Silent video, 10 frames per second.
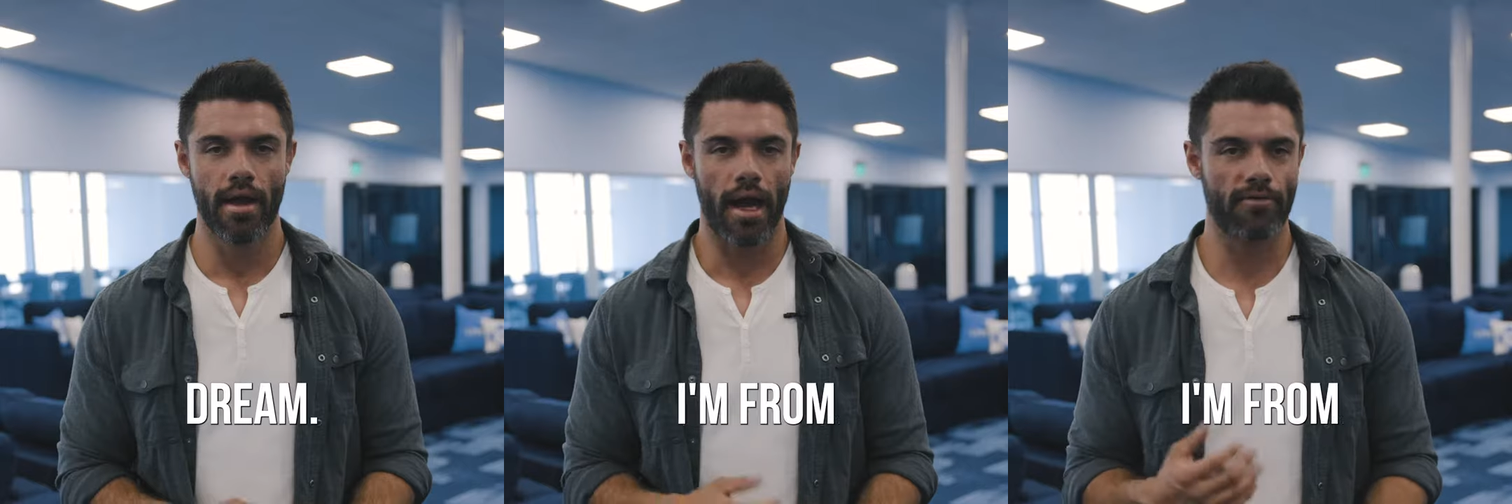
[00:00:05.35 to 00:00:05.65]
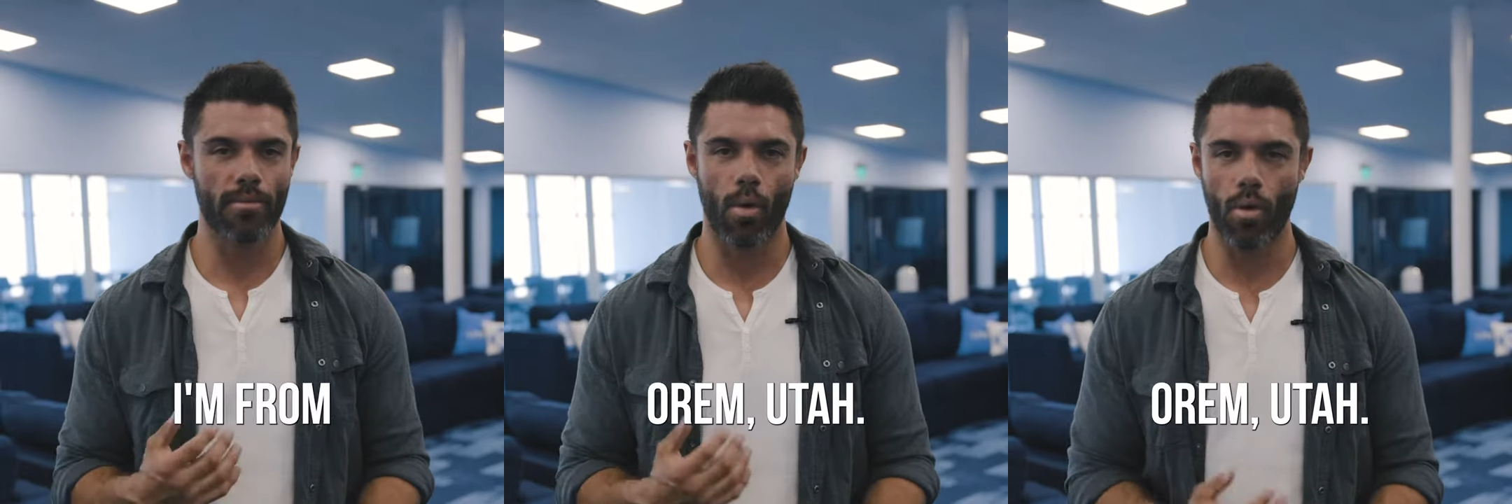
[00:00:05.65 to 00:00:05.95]
I'm
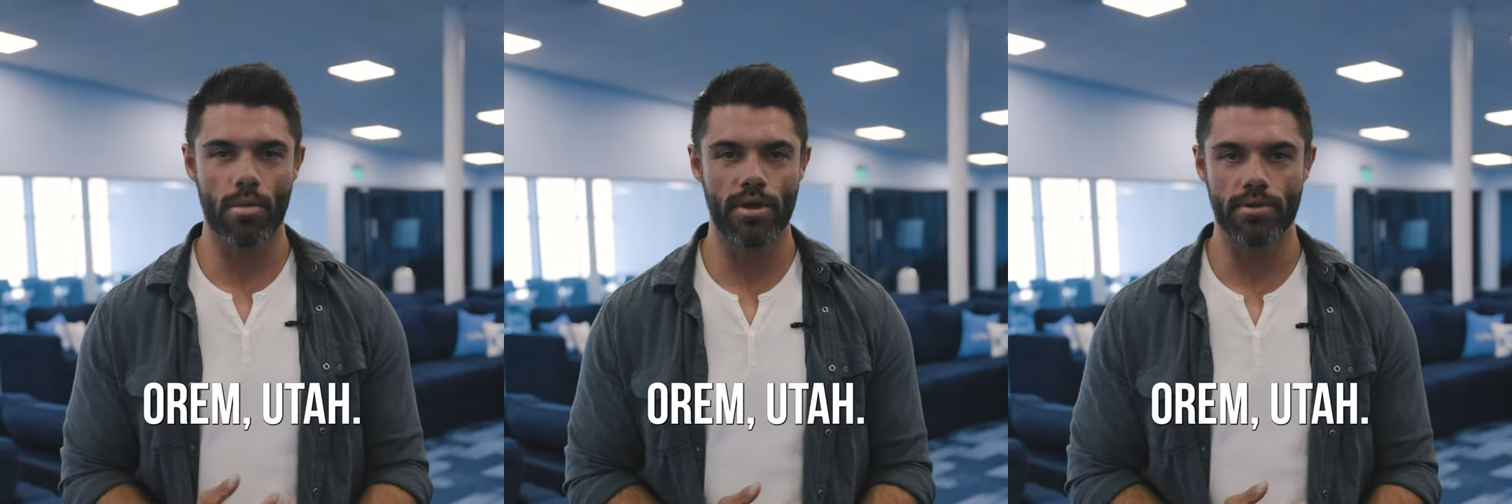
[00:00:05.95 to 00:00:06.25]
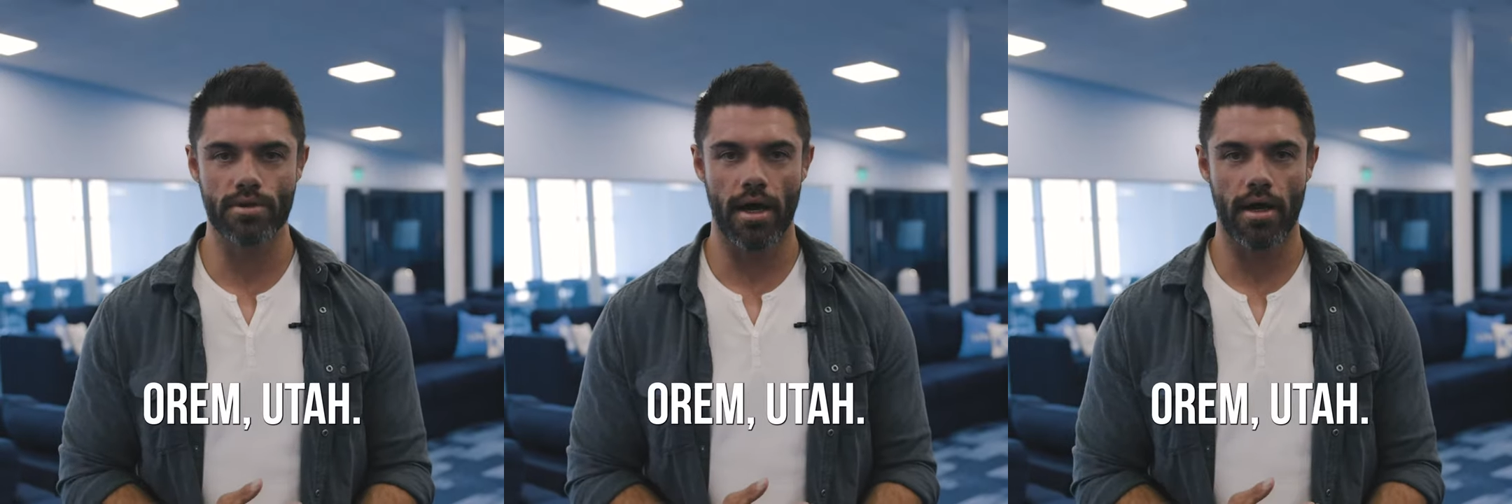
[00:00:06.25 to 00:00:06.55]
from Orem,
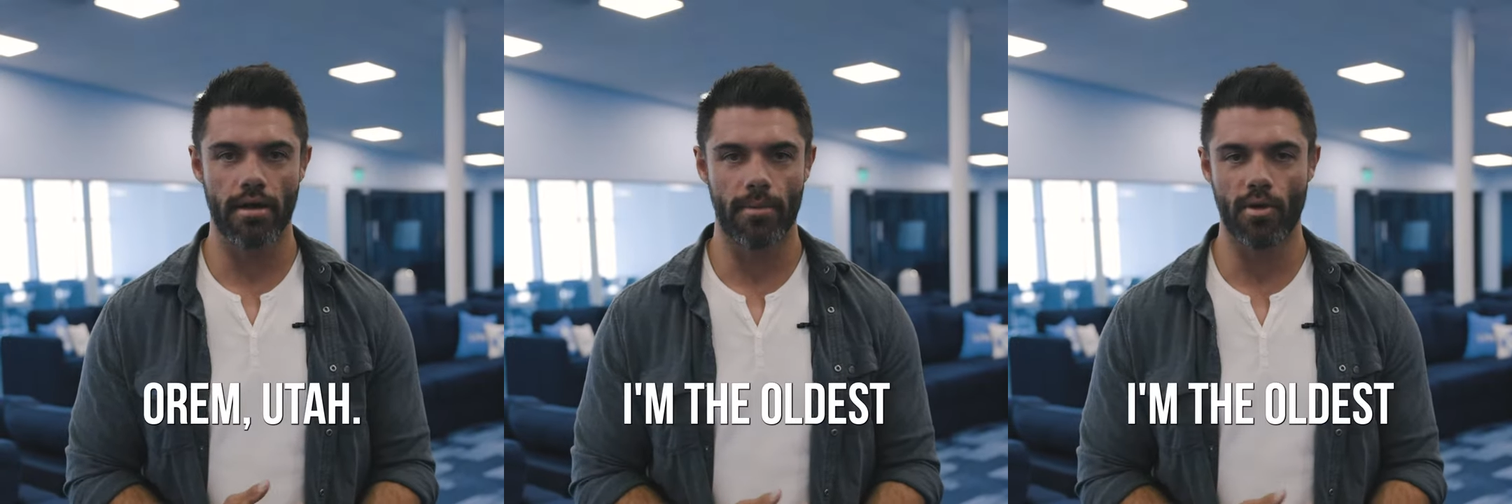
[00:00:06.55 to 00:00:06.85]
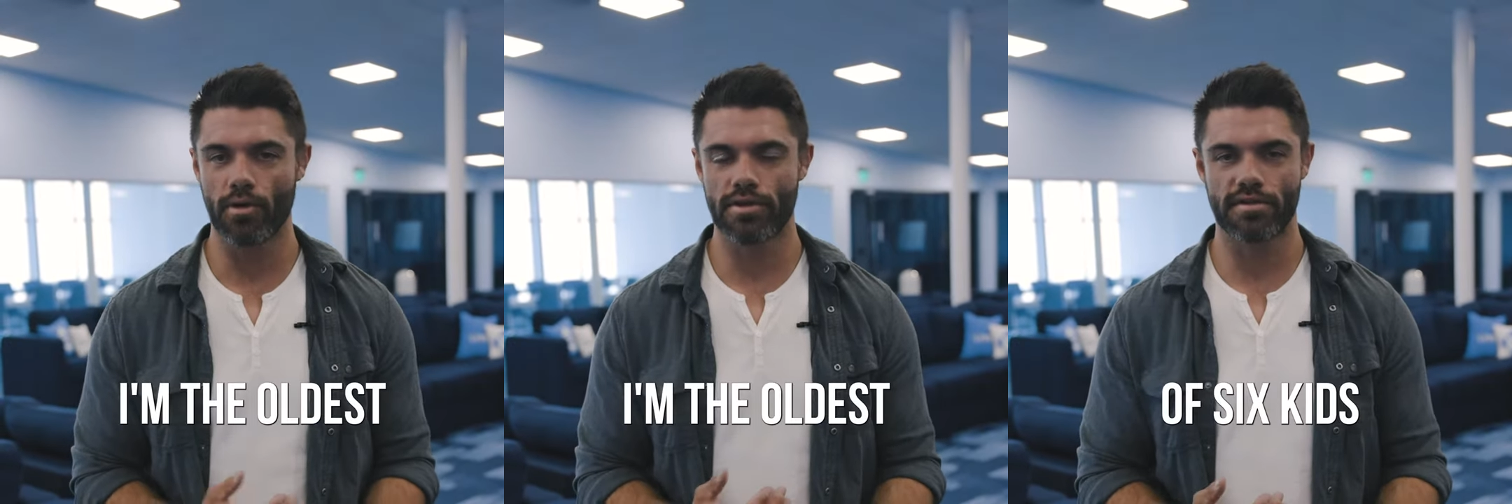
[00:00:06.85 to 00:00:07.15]
Utah. I'm the
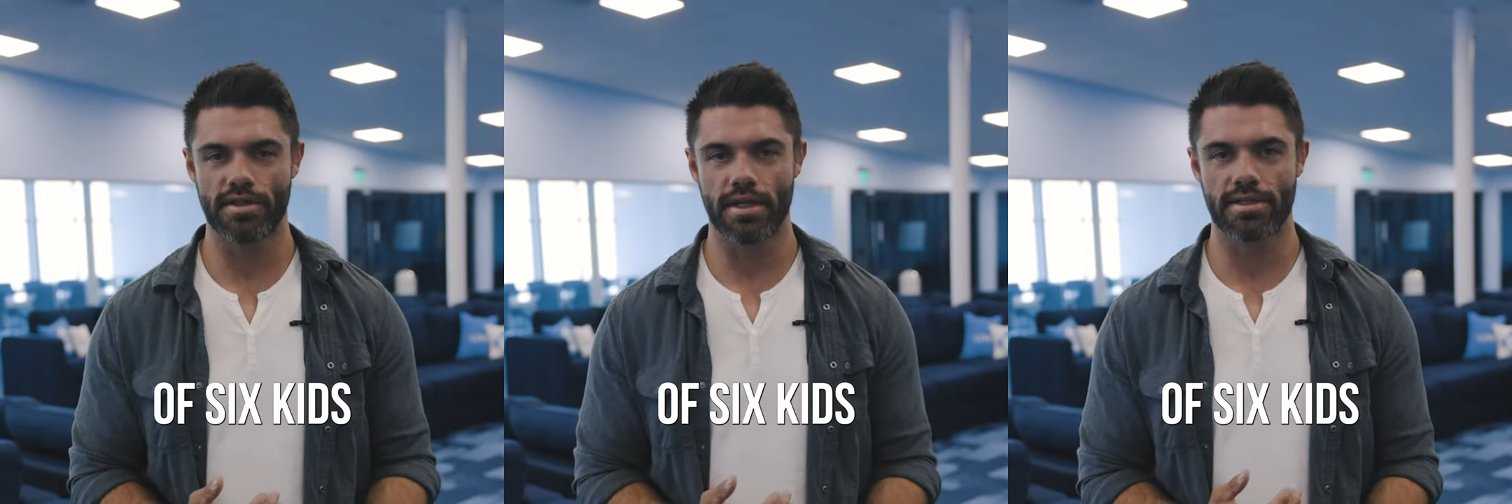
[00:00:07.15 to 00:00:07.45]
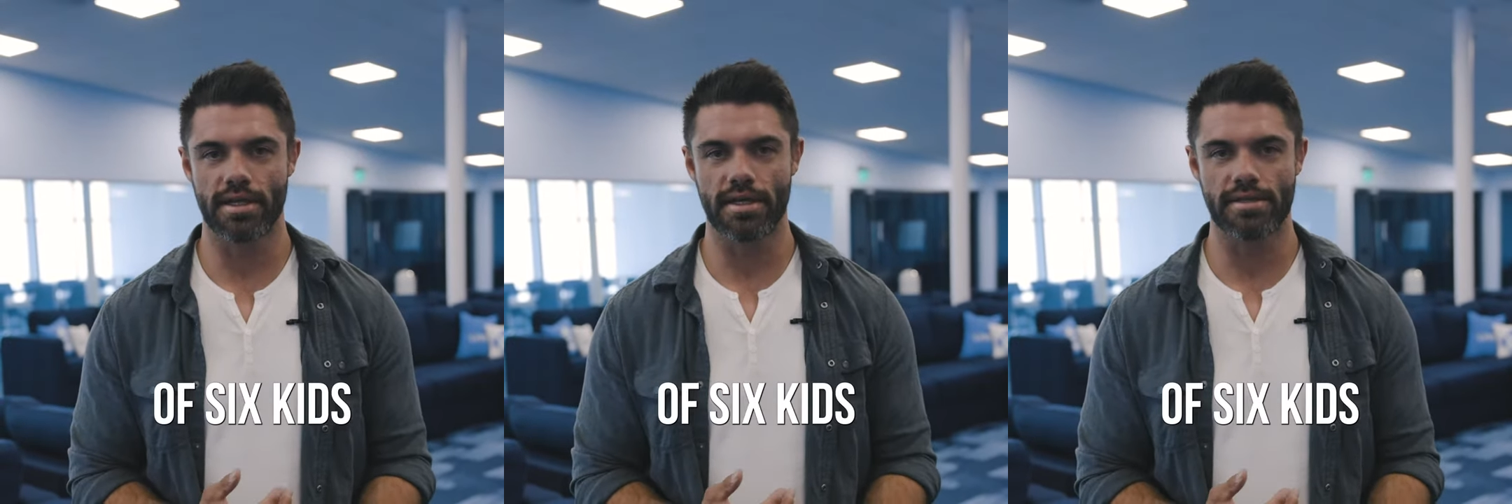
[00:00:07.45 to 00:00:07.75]
oldest of
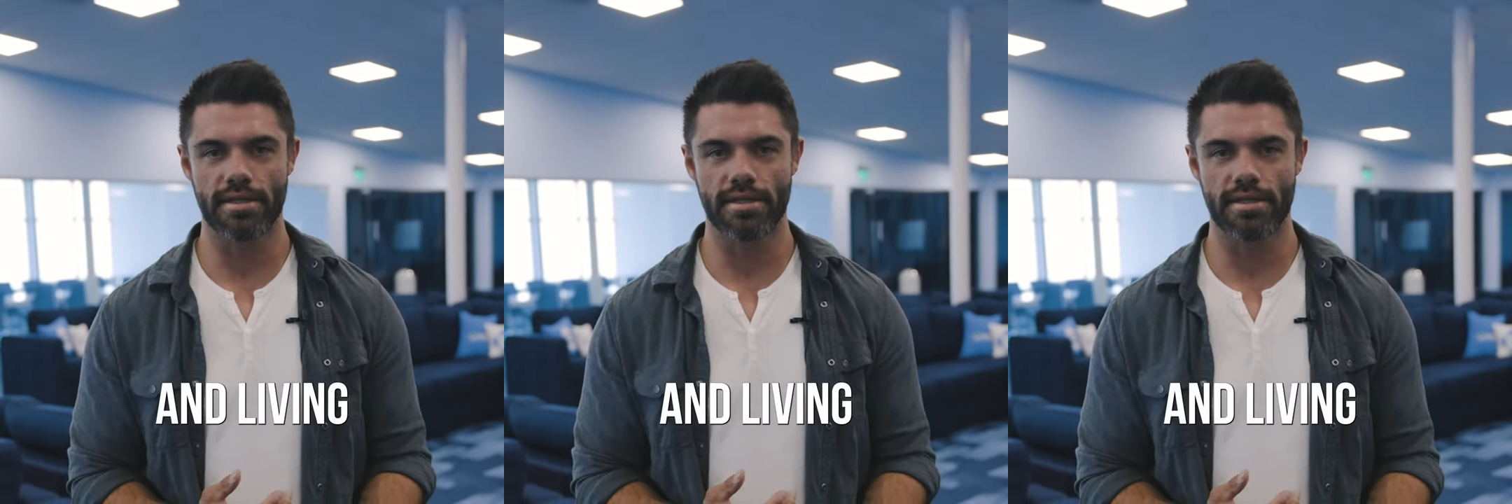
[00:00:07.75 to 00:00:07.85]
six kids,